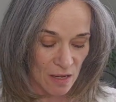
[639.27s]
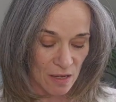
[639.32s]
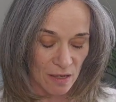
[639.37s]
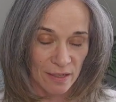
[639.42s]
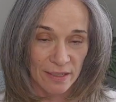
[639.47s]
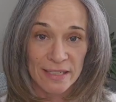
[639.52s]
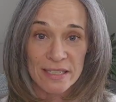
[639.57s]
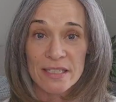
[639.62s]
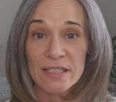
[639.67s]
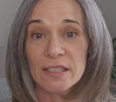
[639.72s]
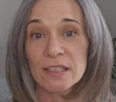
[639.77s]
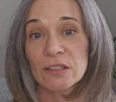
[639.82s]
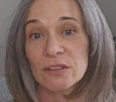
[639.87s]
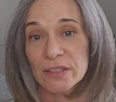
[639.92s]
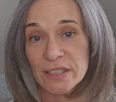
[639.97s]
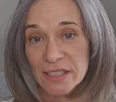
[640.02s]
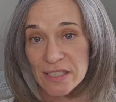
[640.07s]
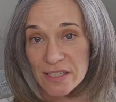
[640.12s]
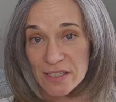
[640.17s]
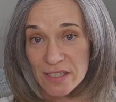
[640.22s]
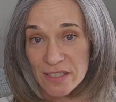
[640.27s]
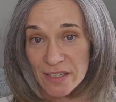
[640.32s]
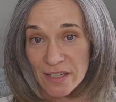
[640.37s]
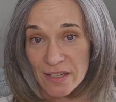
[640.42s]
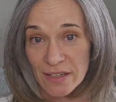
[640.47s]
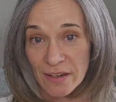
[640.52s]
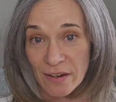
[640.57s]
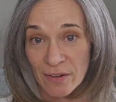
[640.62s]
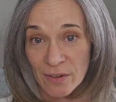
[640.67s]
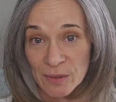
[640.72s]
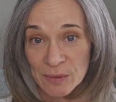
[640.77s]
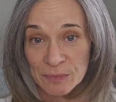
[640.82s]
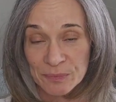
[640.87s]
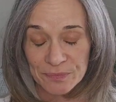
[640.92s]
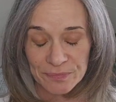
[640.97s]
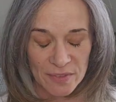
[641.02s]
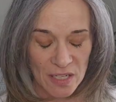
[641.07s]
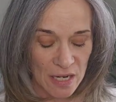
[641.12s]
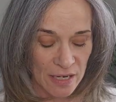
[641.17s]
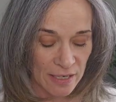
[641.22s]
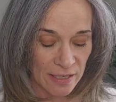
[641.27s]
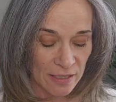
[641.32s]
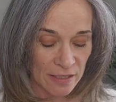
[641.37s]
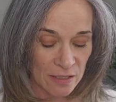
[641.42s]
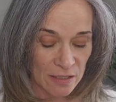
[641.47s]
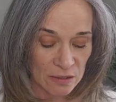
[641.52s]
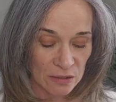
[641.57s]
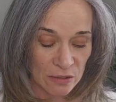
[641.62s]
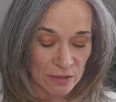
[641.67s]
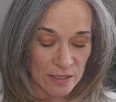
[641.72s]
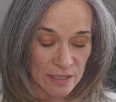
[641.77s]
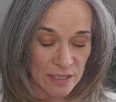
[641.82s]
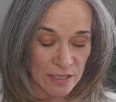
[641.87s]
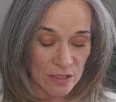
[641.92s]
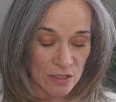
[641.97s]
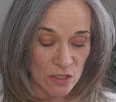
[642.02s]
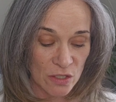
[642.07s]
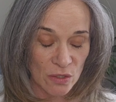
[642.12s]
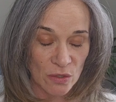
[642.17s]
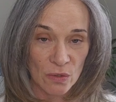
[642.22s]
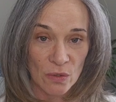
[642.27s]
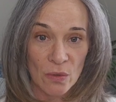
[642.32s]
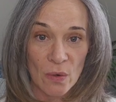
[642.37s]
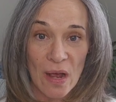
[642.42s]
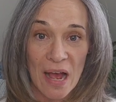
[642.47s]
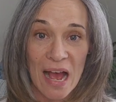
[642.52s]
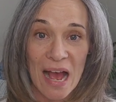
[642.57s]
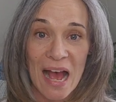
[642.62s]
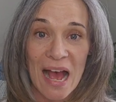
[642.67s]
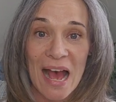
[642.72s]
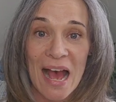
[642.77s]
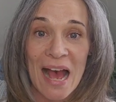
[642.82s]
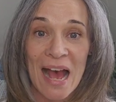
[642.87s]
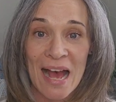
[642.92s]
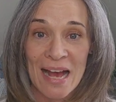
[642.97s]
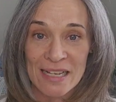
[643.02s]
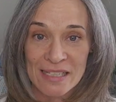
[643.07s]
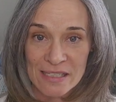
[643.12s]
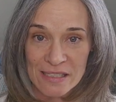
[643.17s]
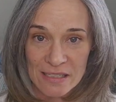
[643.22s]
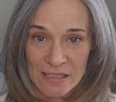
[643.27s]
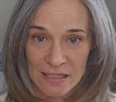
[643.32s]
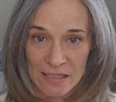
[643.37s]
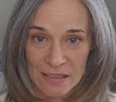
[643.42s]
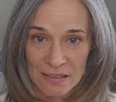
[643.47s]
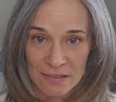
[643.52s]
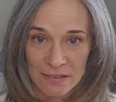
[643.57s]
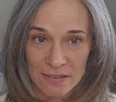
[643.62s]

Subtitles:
I did look into daycare. I looked into asking